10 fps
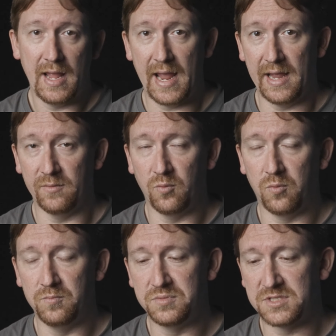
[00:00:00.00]
And
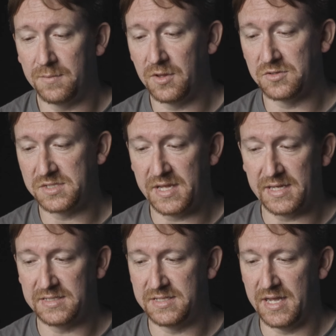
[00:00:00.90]
some of those
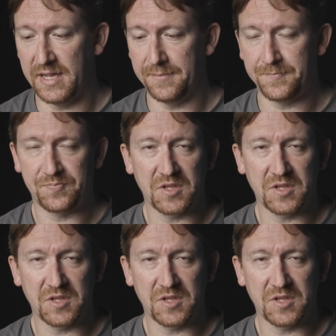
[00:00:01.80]
things that